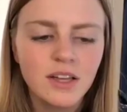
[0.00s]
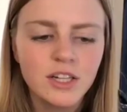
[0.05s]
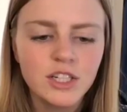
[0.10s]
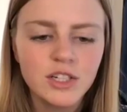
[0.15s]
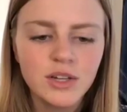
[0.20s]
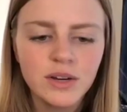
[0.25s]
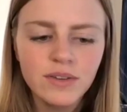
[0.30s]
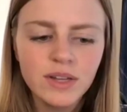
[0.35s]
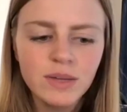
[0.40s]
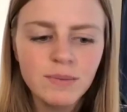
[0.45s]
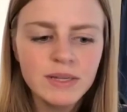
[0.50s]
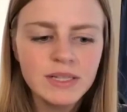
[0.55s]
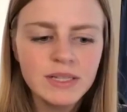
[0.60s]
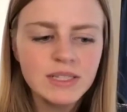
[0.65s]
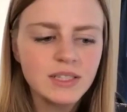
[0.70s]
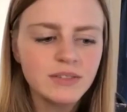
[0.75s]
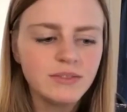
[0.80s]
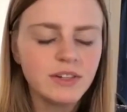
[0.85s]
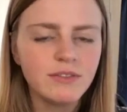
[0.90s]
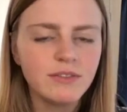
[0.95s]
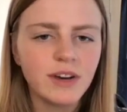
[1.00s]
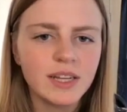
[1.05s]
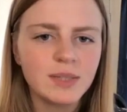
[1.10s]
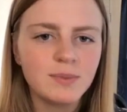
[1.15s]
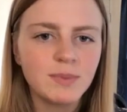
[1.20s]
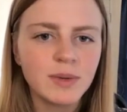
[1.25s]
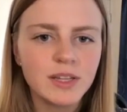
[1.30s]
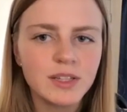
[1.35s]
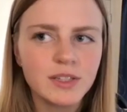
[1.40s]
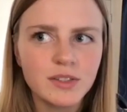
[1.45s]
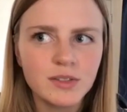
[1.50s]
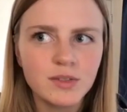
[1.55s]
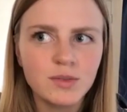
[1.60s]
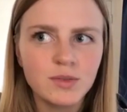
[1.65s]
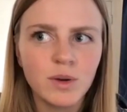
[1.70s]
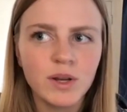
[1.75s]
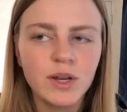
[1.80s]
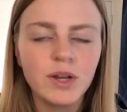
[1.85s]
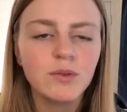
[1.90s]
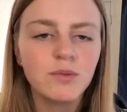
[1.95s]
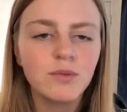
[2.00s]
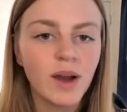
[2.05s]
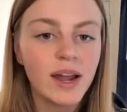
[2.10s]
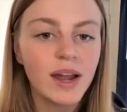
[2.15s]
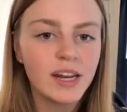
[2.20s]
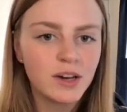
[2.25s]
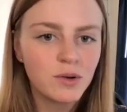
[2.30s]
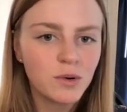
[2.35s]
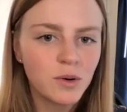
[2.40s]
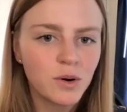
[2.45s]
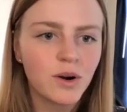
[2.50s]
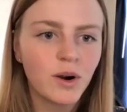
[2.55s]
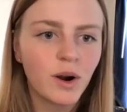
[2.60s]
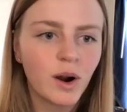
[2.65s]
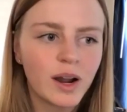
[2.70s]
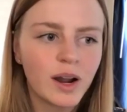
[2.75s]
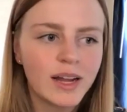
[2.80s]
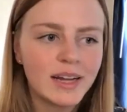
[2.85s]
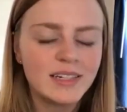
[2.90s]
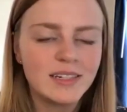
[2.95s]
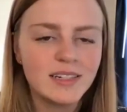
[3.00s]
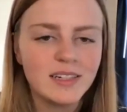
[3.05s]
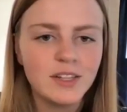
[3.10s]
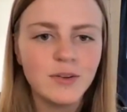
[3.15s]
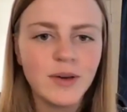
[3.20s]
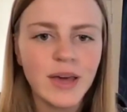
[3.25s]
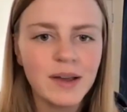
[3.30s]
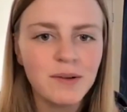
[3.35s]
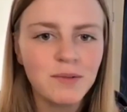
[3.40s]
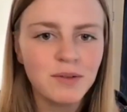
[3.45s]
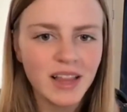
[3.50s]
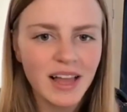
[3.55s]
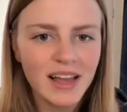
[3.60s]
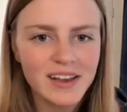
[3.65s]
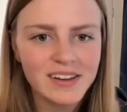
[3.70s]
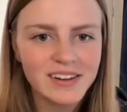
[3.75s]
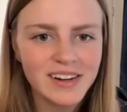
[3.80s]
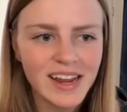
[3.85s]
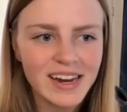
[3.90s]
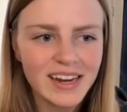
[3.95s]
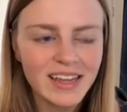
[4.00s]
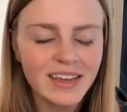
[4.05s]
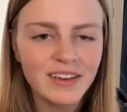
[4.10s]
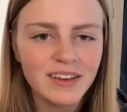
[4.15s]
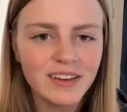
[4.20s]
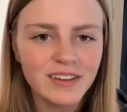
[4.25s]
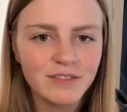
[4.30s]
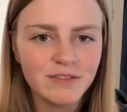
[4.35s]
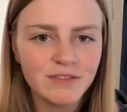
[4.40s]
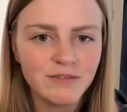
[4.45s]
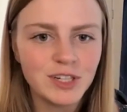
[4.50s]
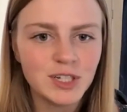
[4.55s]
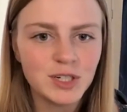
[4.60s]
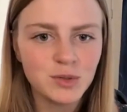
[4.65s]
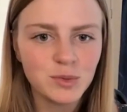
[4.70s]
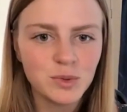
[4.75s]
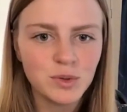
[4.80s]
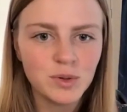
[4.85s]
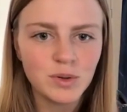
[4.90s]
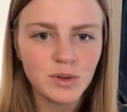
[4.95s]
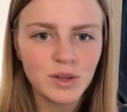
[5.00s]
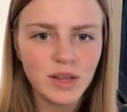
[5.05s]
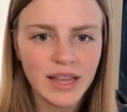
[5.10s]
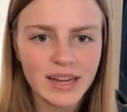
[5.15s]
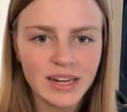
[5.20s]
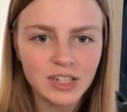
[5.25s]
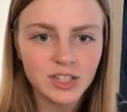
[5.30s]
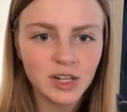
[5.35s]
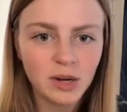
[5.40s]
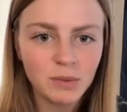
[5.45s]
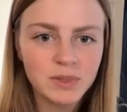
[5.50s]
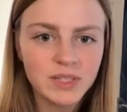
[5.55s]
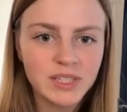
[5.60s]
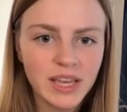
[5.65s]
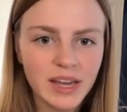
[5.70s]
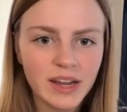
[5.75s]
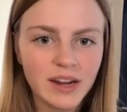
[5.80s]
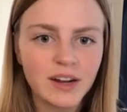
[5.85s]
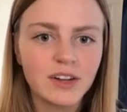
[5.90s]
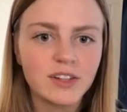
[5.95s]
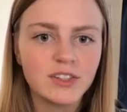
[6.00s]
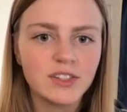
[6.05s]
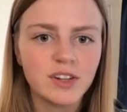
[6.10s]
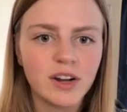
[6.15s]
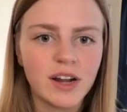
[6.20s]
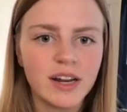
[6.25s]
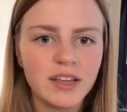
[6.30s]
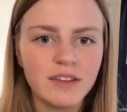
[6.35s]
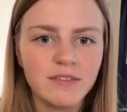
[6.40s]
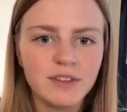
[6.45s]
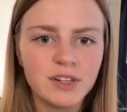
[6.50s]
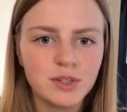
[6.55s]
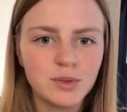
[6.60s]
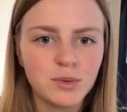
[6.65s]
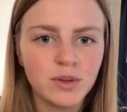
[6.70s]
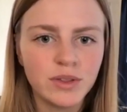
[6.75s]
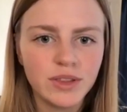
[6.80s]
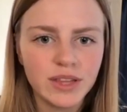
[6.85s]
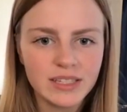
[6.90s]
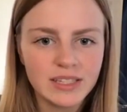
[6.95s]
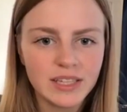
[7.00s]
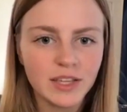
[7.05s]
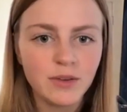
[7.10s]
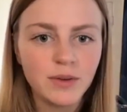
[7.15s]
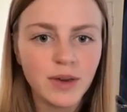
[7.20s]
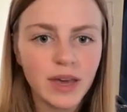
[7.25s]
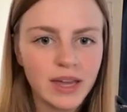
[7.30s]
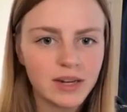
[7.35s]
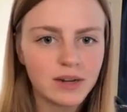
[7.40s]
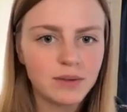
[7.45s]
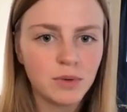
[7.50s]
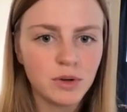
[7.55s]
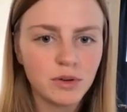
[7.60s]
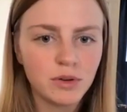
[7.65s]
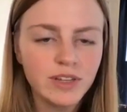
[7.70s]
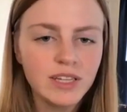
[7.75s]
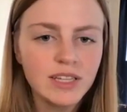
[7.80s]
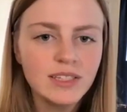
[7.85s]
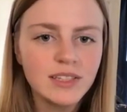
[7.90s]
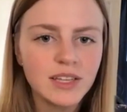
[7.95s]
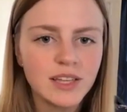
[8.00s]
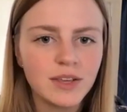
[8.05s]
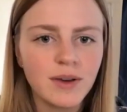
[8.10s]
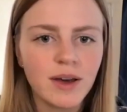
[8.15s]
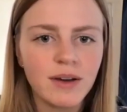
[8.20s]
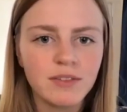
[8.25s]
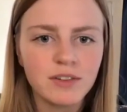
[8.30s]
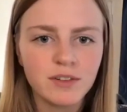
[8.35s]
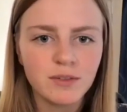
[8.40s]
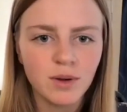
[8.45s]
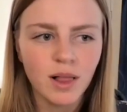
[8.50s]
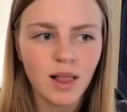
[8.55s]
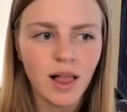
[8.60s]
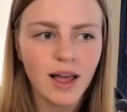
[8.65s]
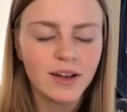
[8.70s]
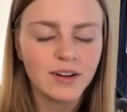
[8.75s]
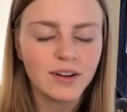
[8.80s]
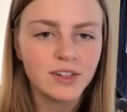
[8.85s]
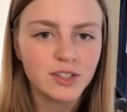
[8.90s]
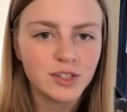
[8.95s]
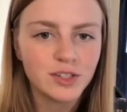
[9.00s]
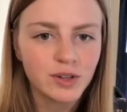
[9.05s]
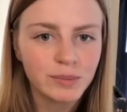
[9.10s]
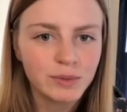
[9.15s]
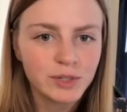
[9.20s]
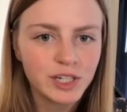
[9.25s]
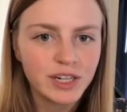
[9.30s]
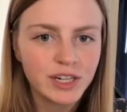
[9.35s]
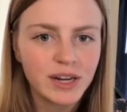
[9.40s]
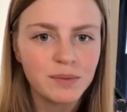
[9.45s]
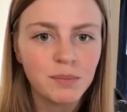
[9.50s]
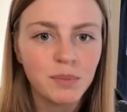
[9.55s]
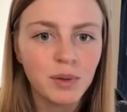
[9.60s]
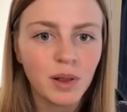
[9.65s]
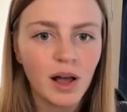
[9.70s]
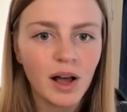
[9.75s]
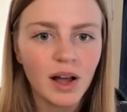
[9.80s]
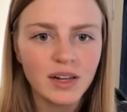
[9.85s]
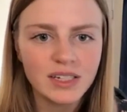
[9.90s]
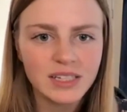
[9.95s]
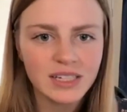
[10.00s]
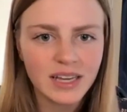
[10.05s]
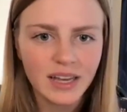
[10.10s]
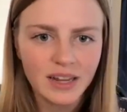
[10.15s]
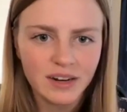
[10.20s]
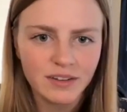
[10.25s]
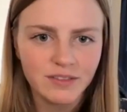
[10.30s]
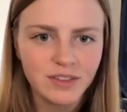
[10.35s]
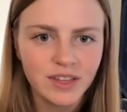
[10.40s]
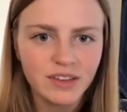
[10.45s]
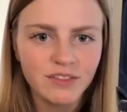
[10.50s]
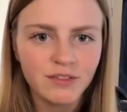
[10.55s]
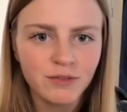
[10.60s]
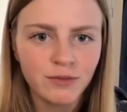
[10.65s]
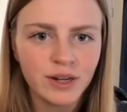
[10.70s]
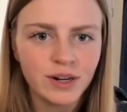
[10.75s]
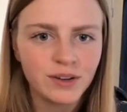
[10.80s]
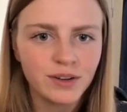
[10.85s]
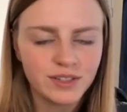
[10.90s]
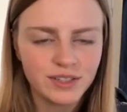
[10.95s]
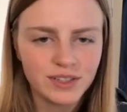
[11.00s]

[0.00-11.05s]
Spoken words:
Do you have any pieces of advice? Because when you're writing horror, you can't rely on any visual like jump scares or any visual mm-hmm. things like you can in movies. Like you have to rely on description and plot to kind of give readers